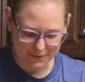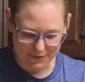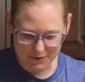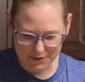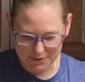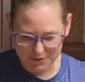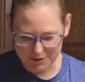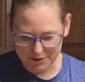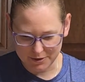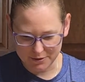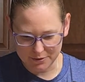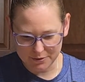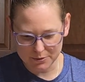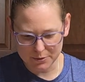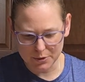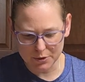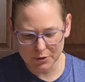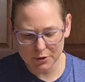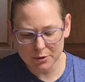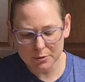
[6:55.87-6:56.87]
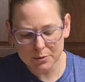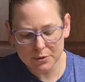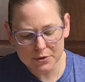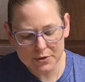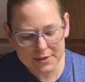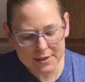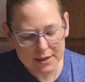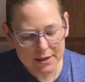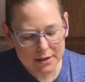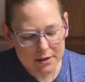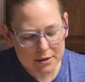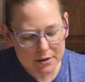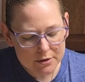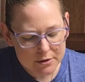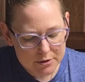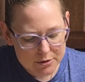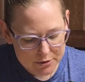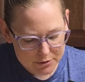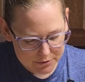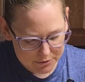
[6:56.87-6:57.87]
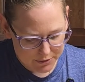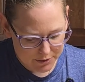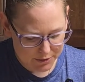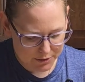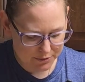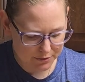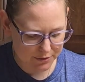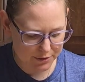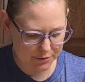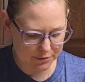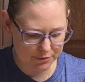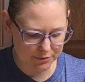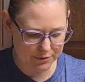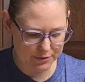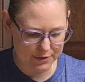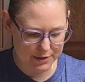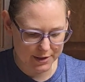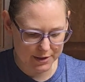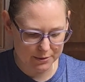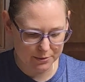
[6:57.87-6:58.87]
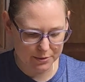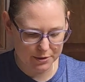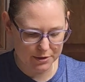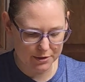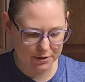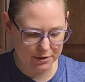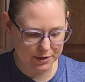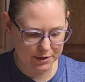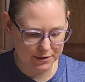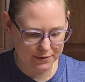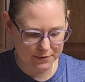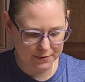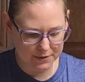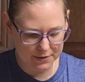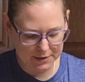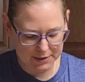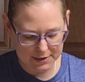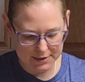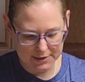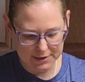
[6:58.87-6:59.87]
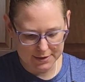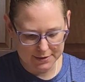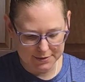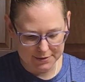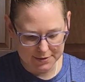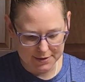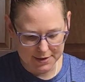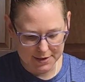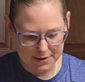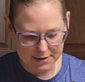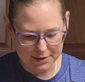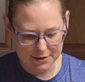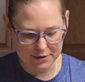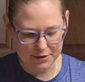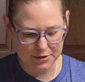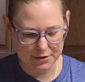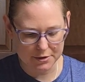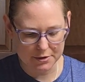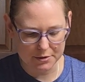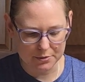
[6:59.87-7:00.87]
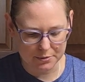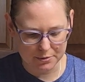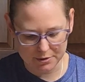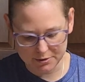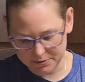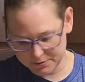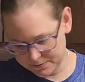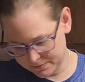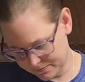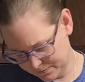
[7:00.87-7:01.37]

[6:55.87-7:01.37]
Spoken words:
All right, almost have all of our flour in here anyway.